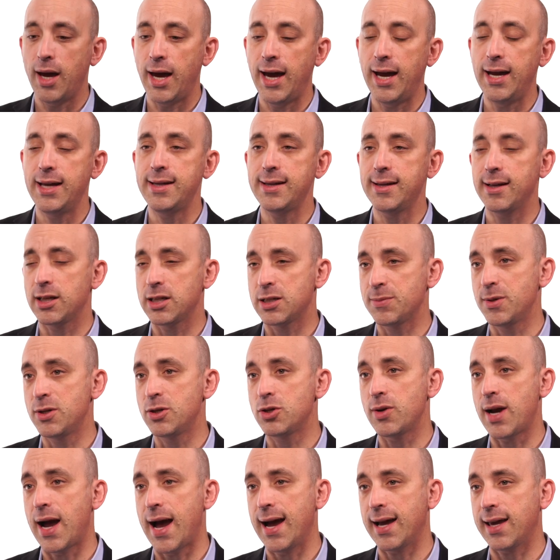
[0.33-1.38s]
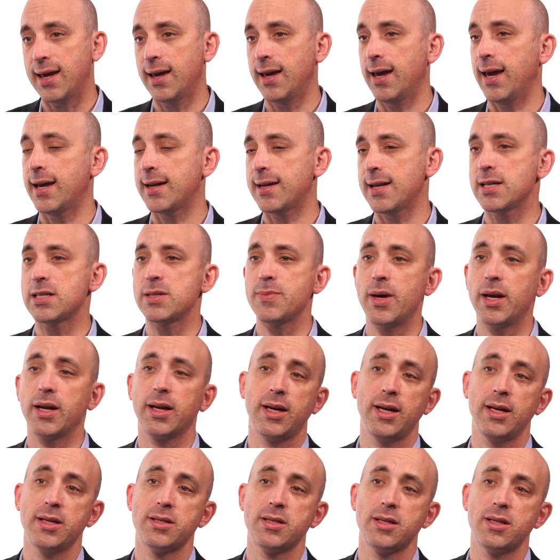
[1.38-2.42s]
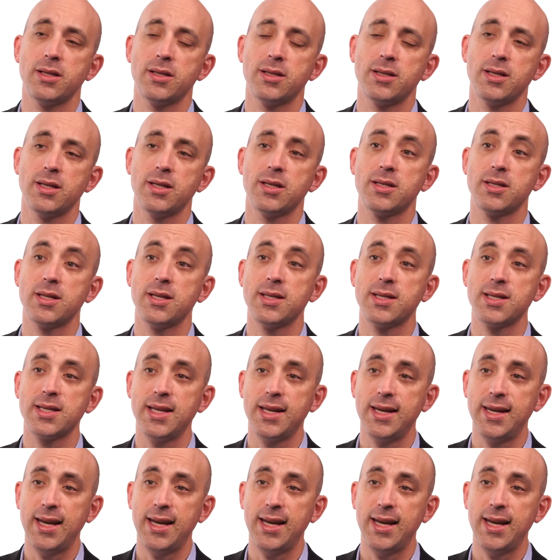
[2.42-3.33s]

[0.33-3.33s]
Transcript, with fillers: ADL has been tracking anti-Semitic incidences since the